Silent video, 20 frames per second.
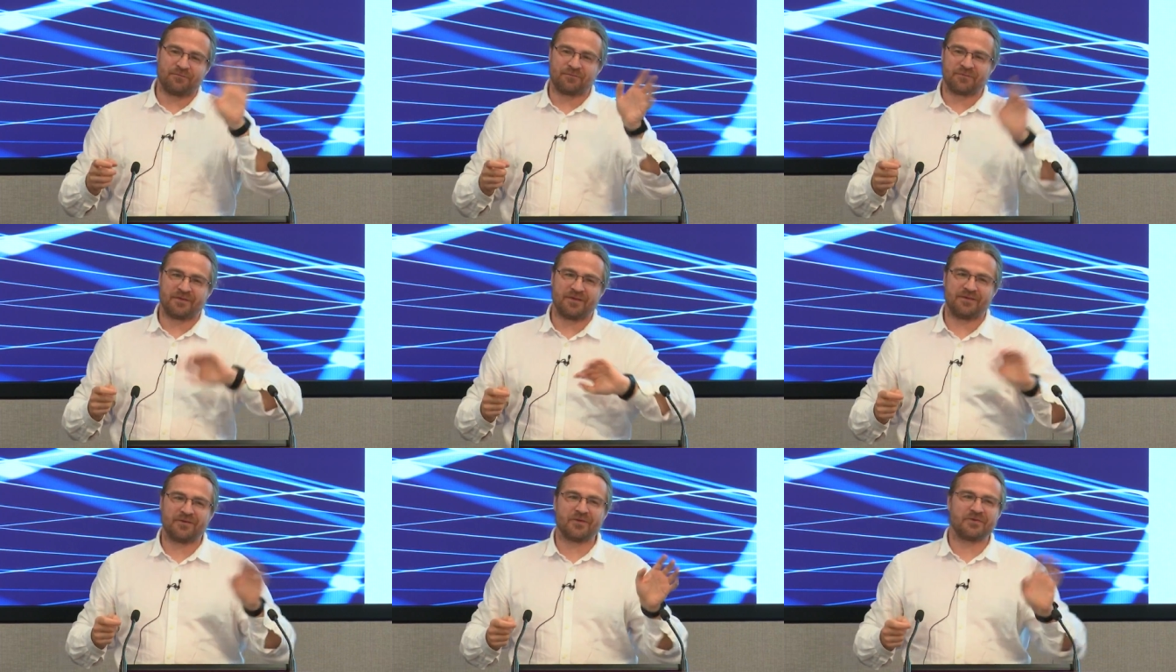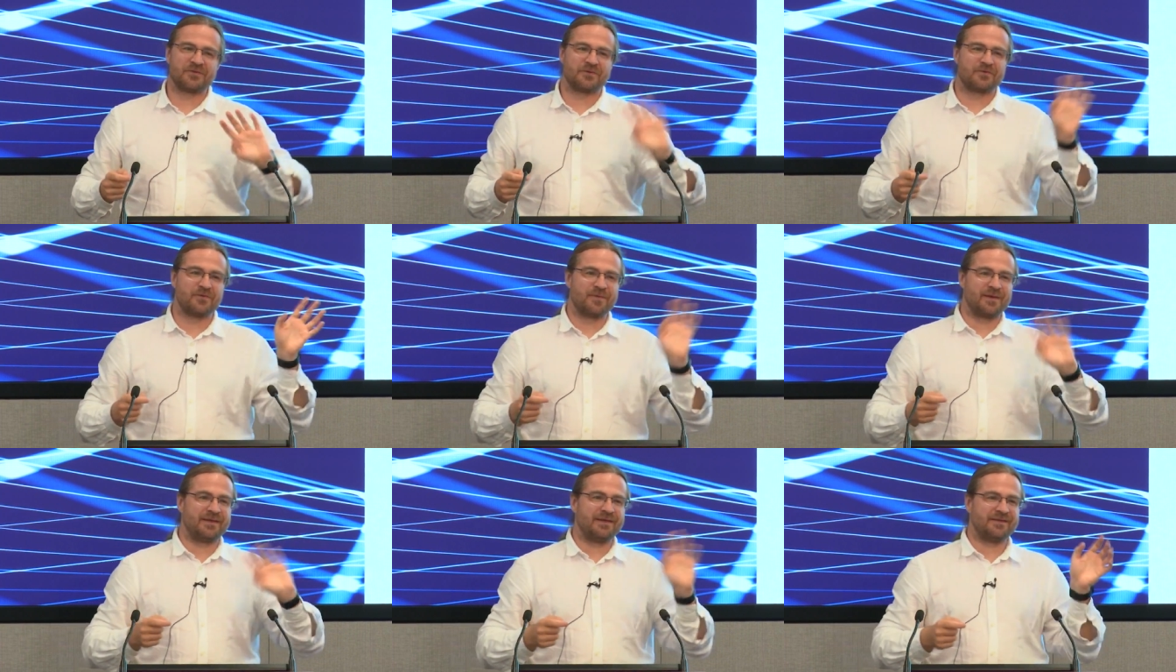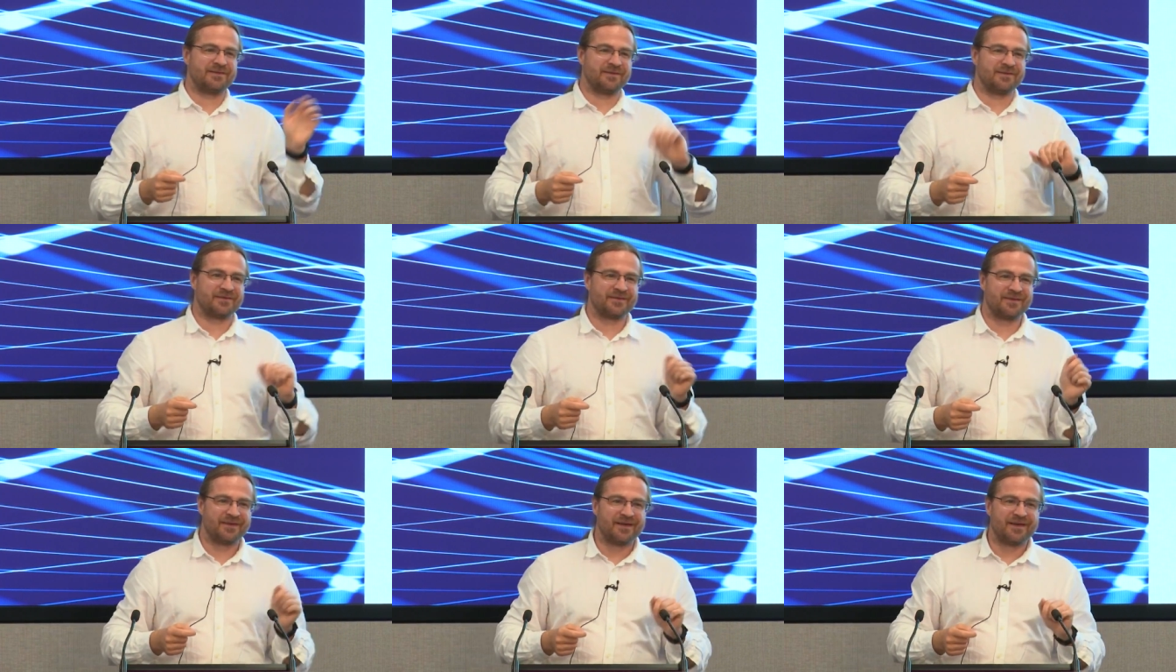not in
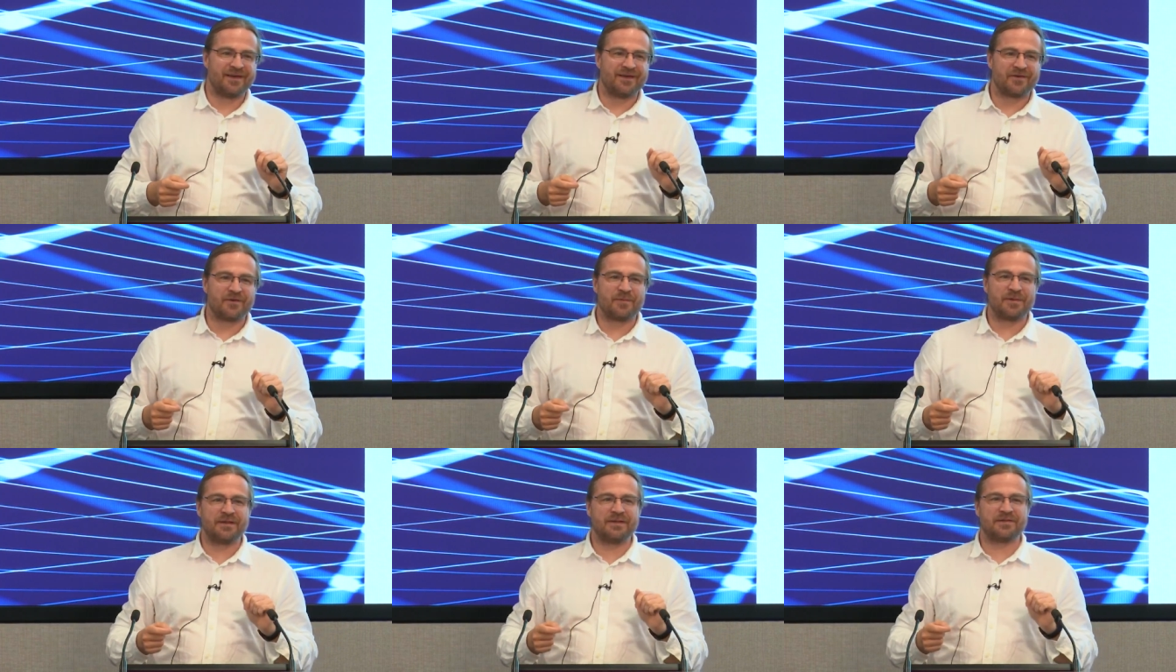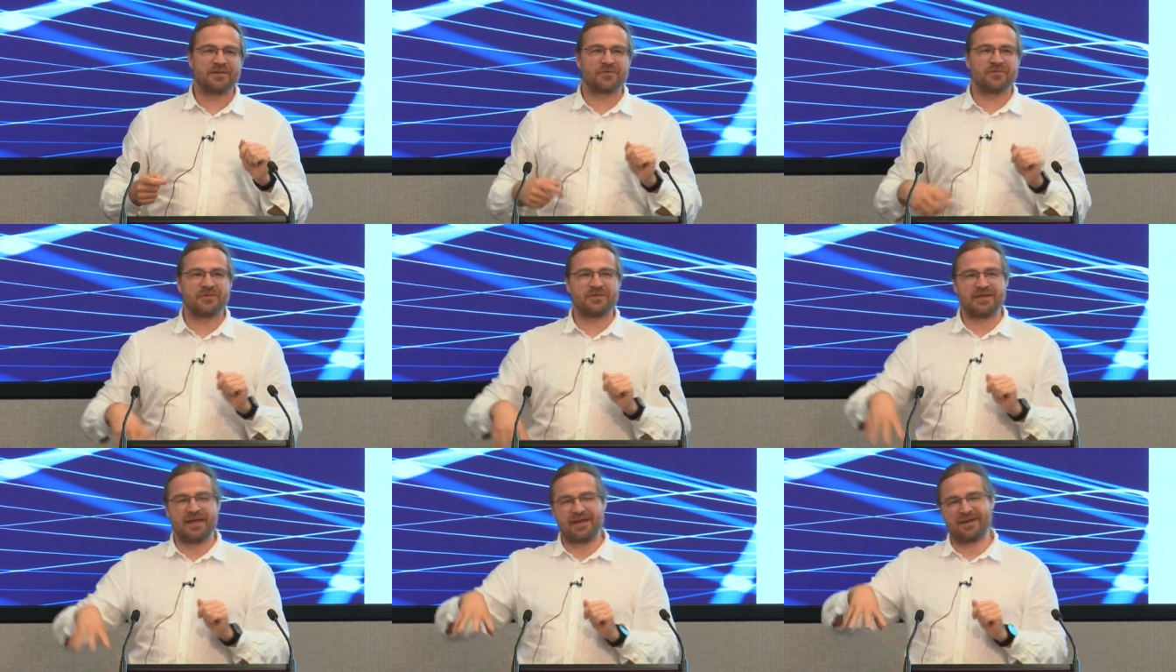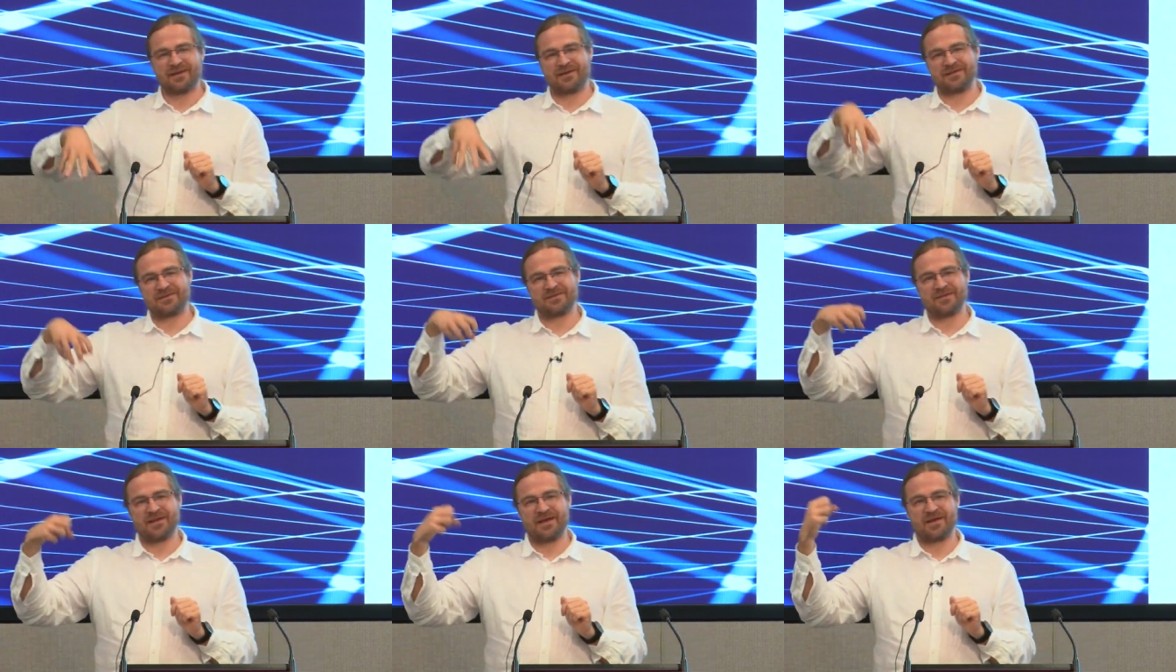Kubernetes. Kubernetes, we take
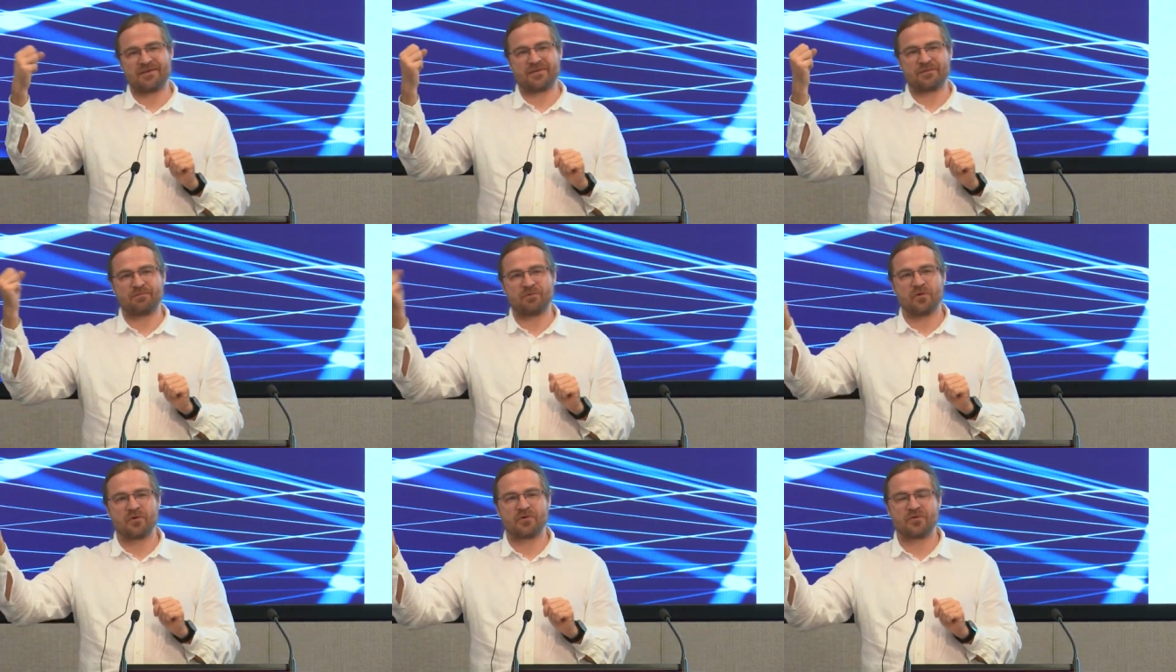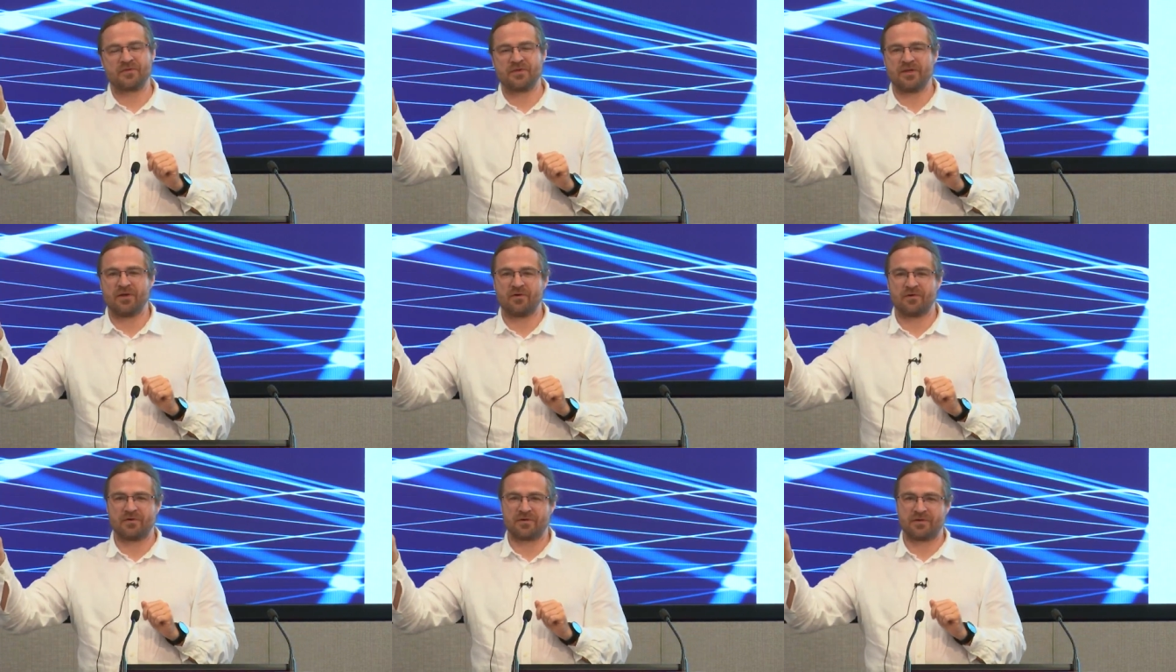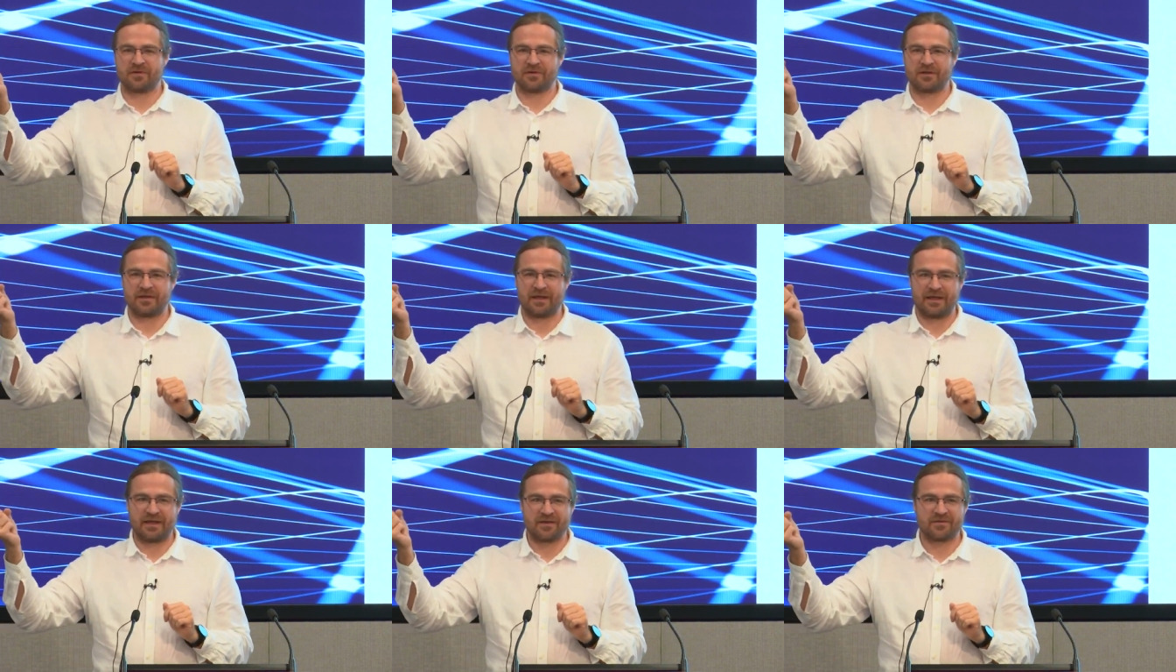it as a proxy on a
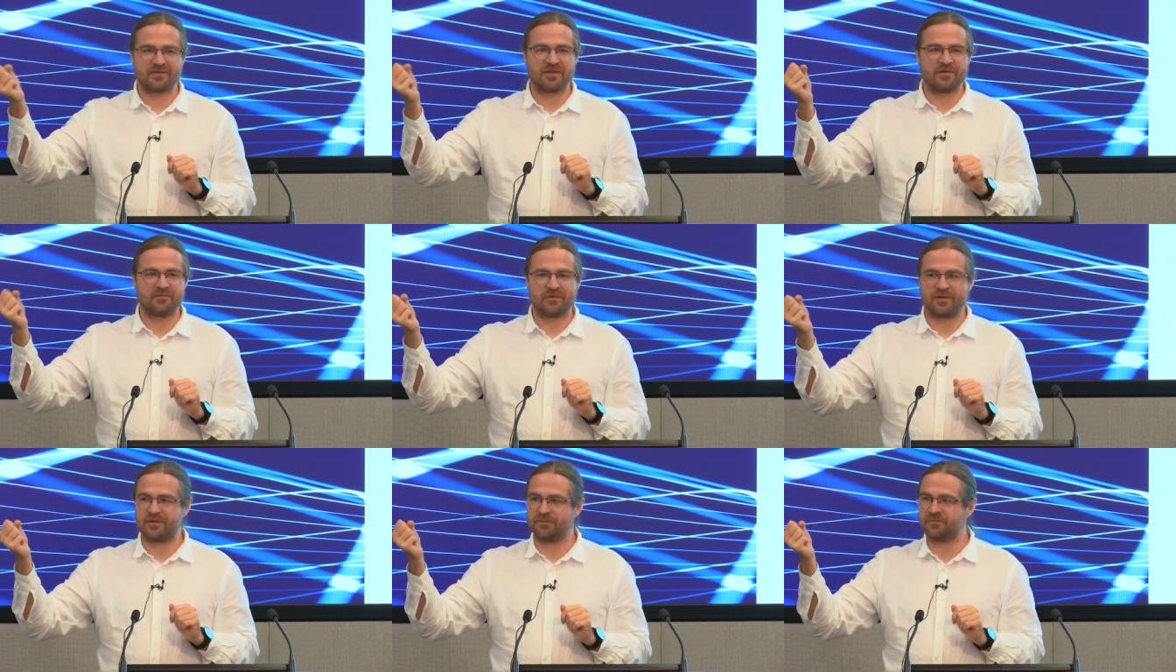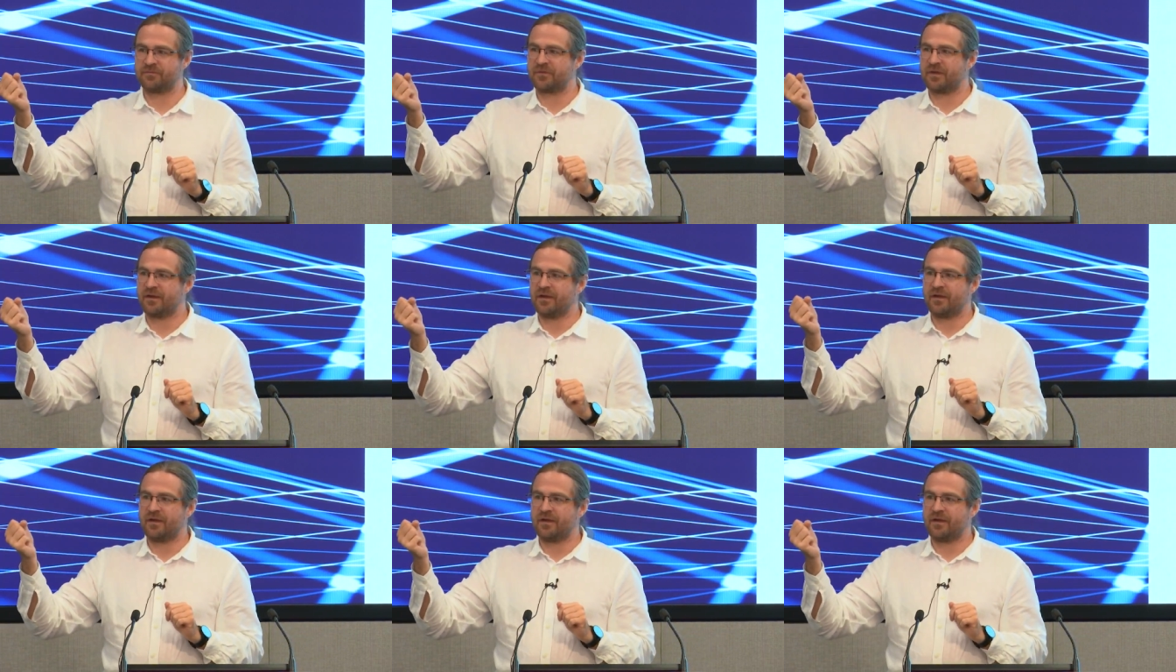layer 7,